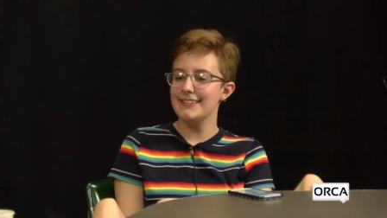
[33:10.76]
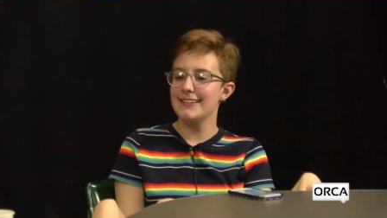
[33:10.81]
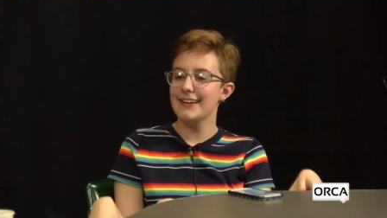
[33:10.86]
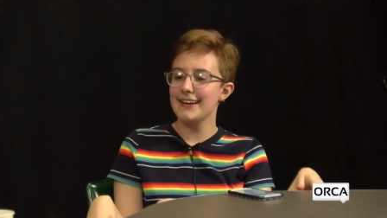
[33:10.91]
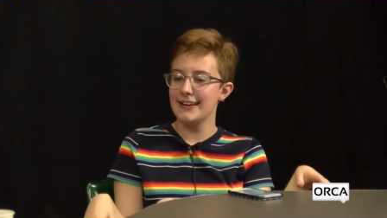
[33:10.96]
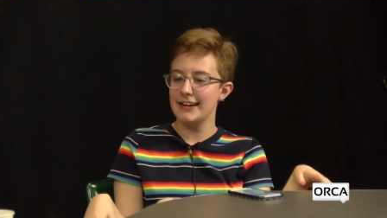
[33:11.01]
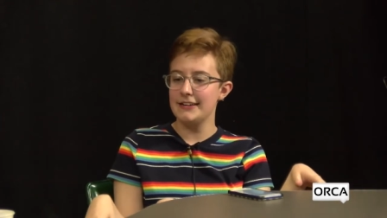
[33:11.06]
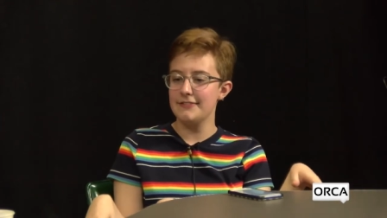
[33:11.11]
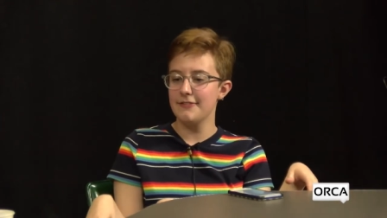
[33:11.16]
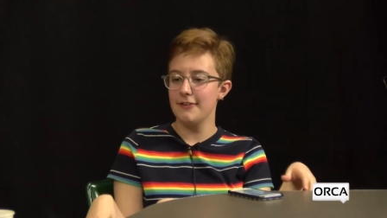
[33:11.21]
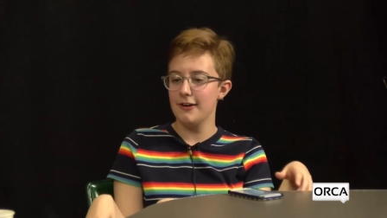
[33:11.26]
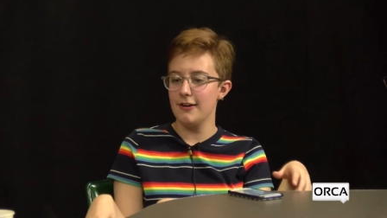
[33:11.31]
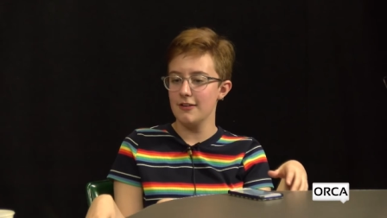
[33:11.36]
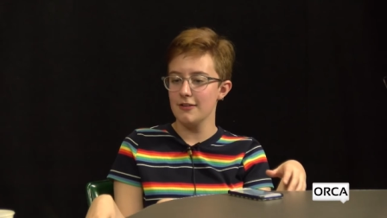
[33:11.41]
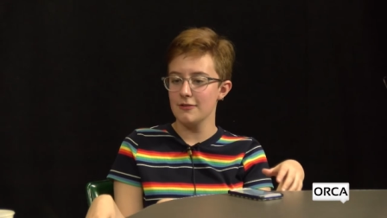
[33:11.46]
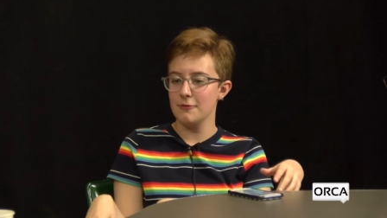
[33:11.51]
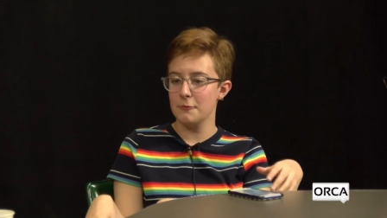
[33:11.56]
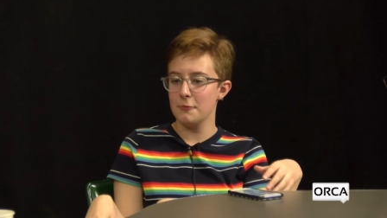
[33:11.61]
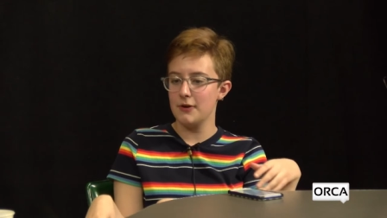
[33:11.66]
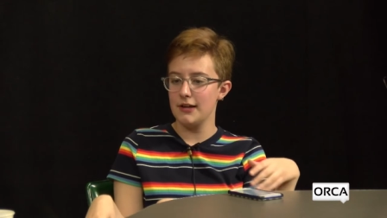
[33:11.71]
second of
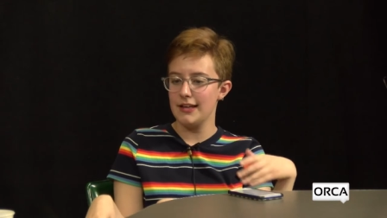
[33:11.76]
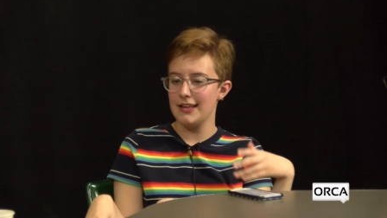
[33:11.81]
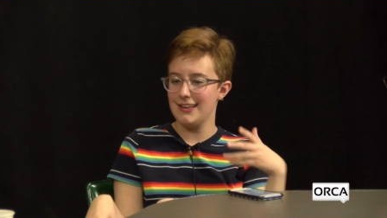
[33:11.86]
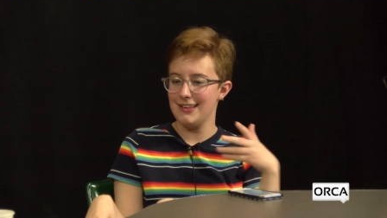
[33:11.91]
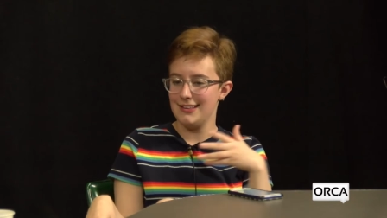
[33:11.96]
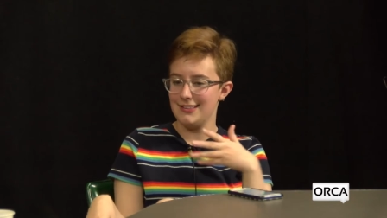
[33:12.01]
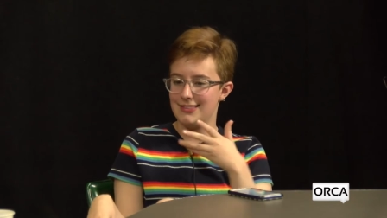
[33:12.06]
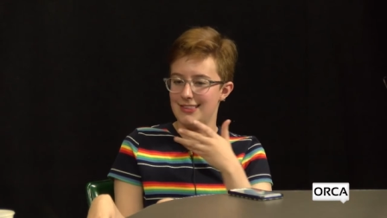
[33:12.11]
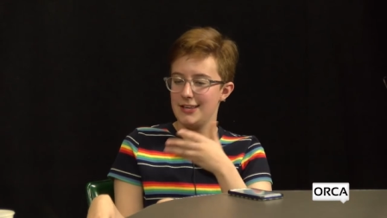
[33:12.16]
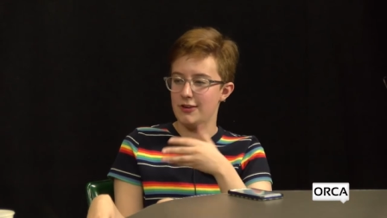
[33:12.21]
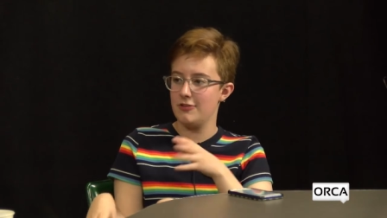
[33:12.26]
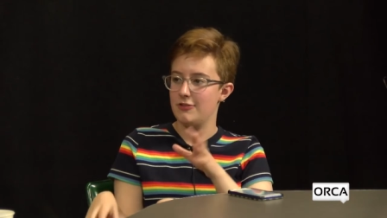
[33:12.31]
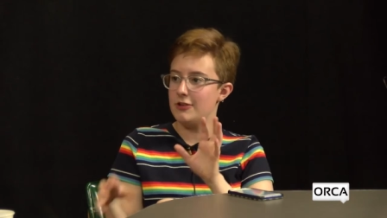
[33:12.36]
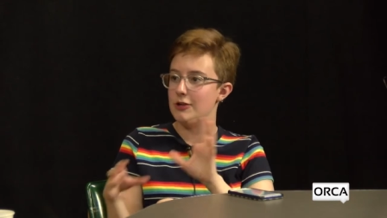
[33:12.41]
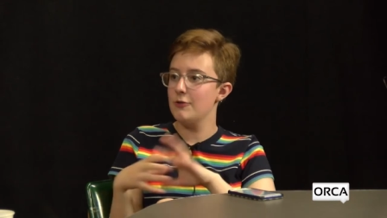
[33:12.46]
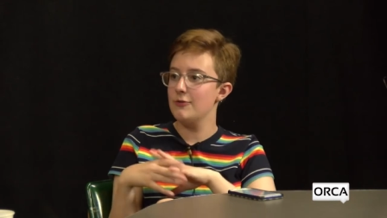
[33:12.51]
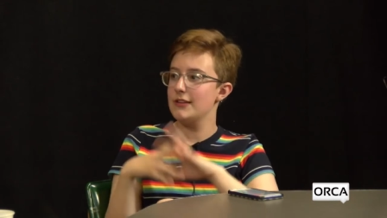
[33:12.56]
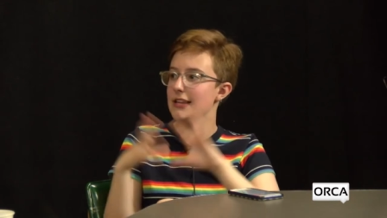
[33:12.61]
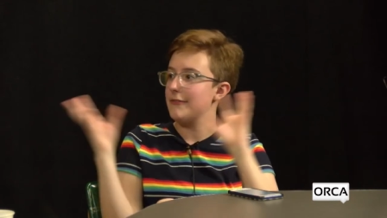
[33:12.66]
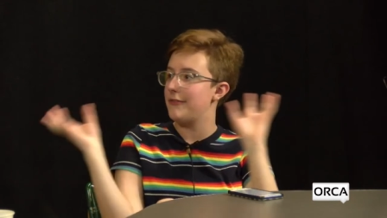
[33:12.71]
all it, they just
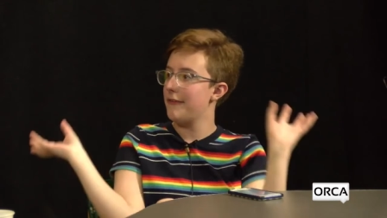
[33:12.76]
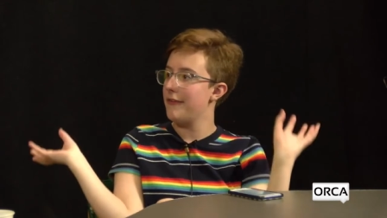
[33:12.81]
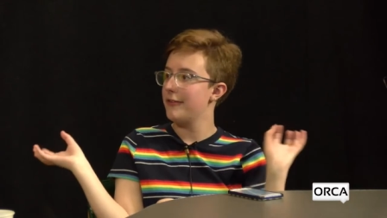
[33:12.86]
used it for